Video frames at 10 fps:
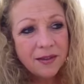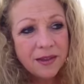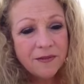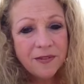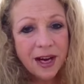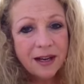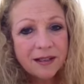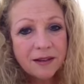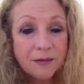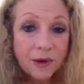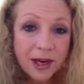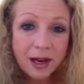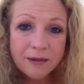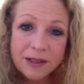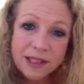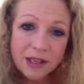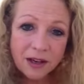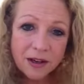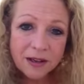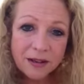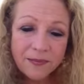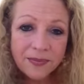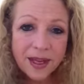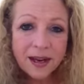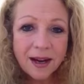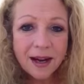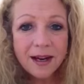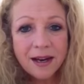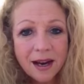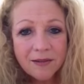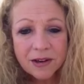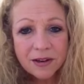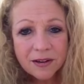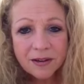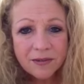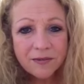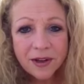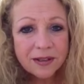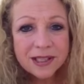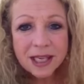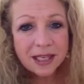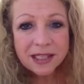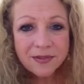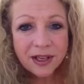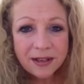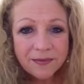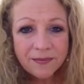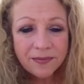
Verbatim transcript: the fact when I was younger that I never felt satisfied.